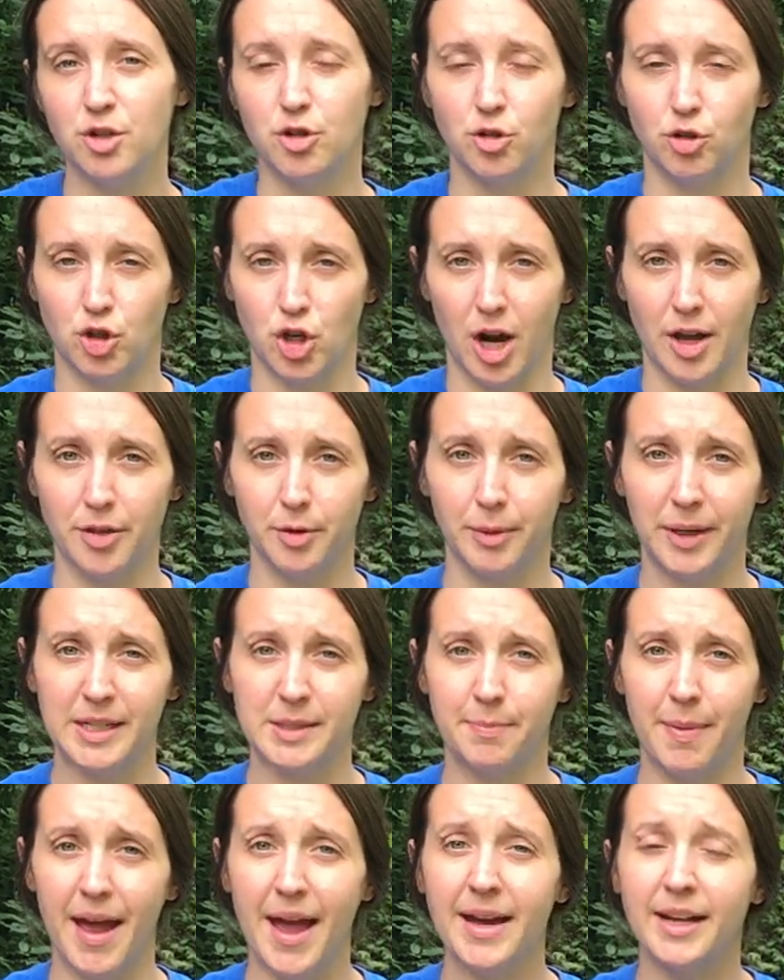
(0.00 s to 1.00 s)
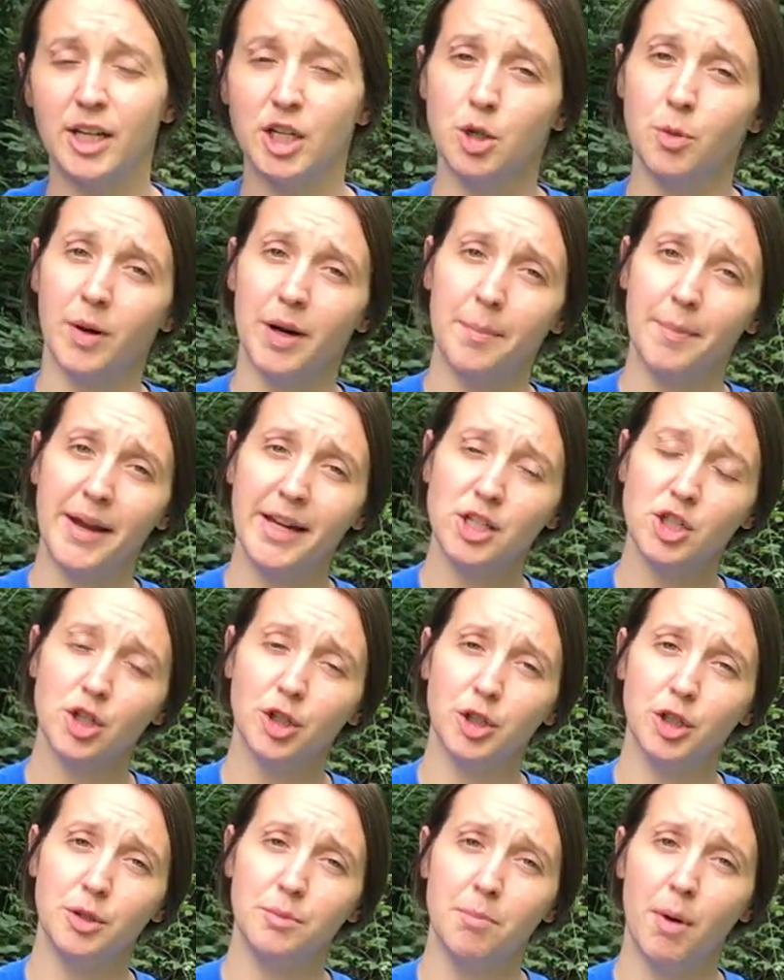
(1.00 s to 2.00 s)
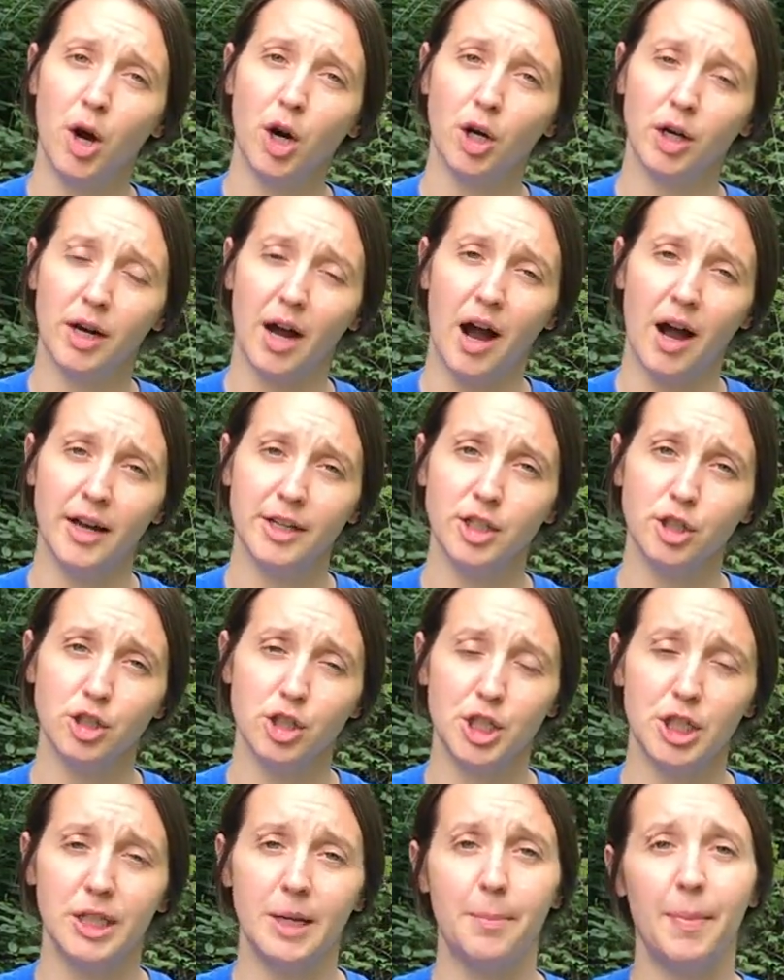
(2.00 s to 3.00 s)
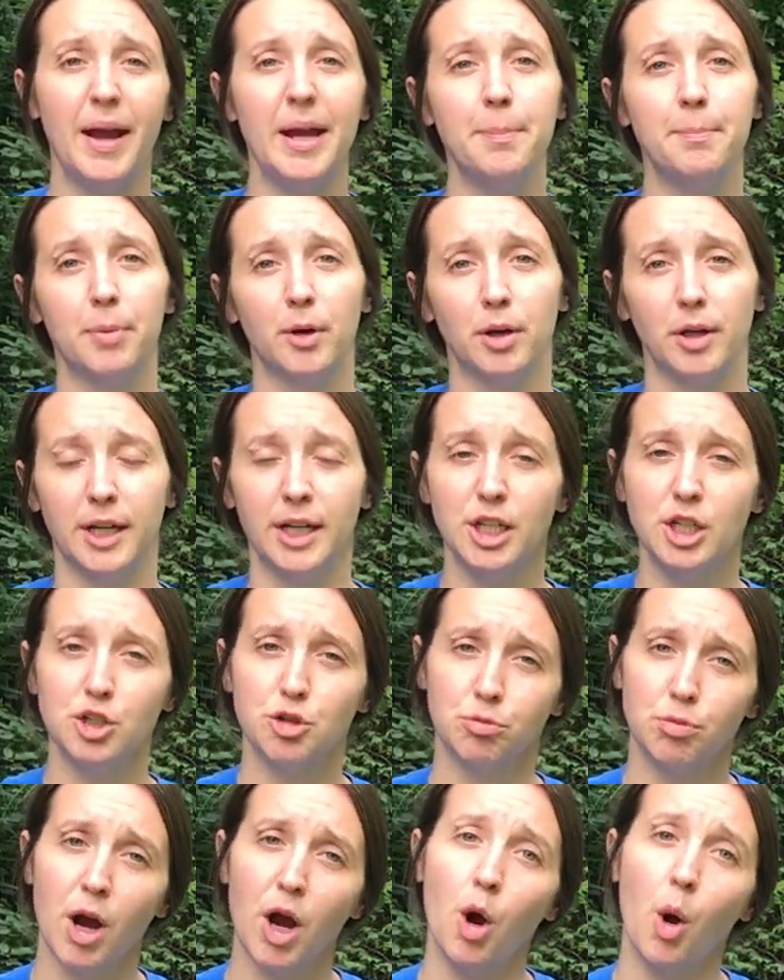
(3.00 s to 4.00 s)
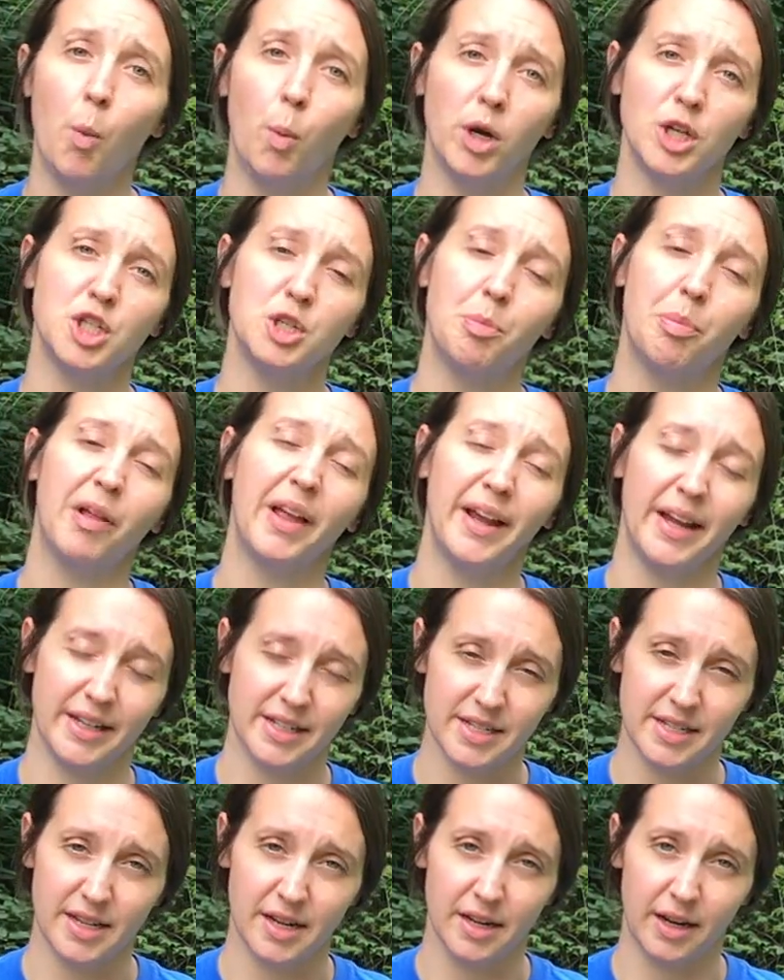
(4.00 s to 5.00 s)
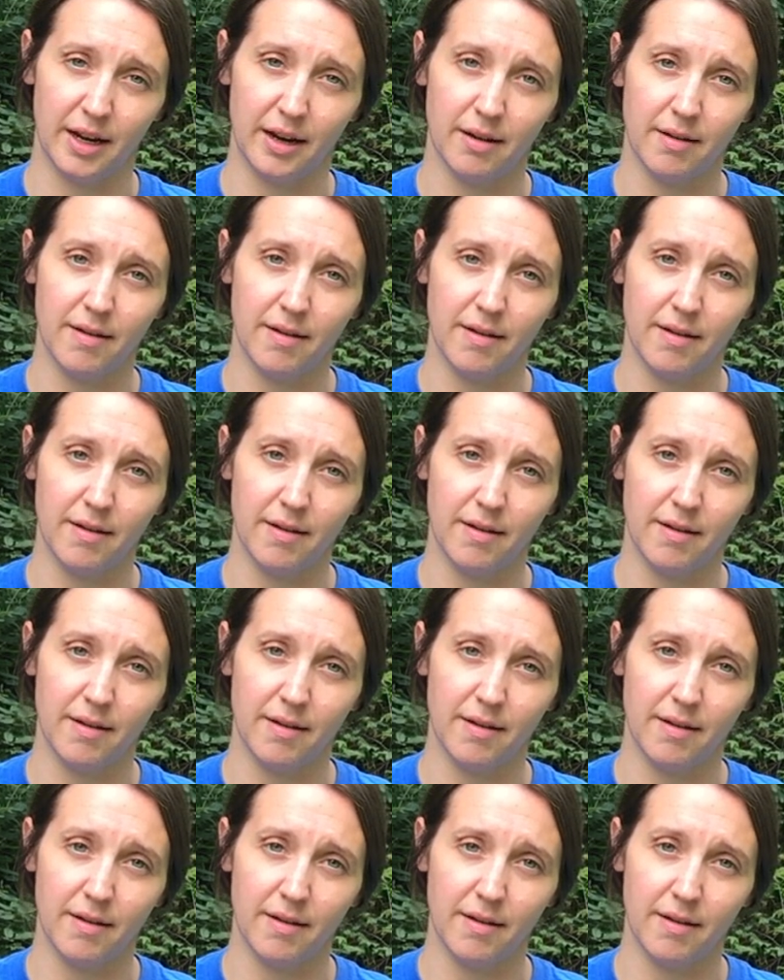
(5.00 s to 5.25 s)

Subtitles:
you draw the raised bed and you want to make sure you mark on your sheet of paper each row and what you planted in it.